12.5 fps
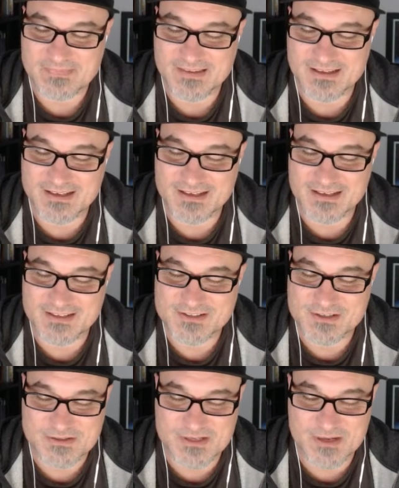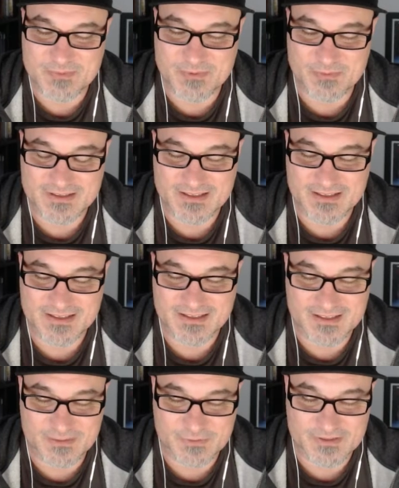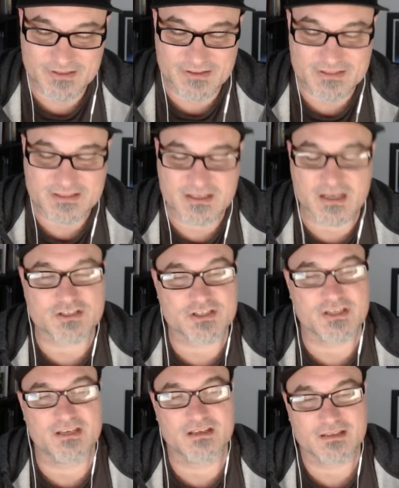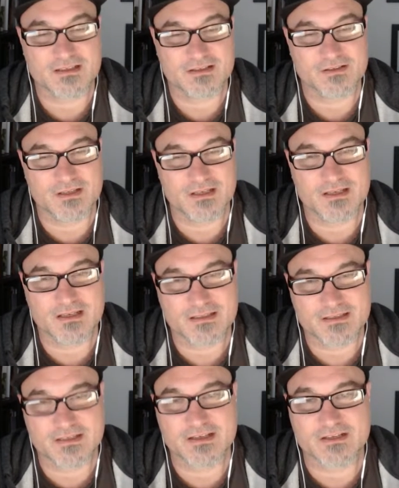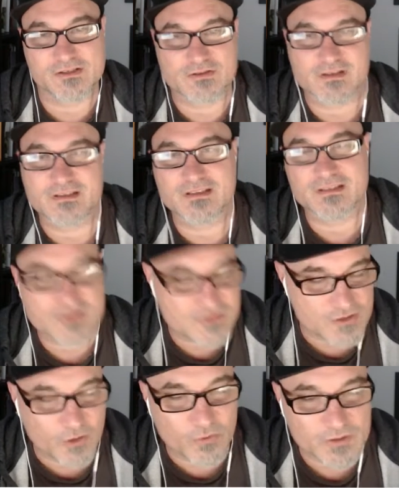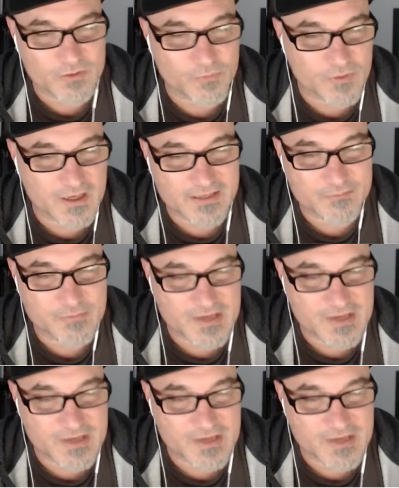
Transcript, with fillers: And he shows up, and we did our discussion on deconstructing the soul and why it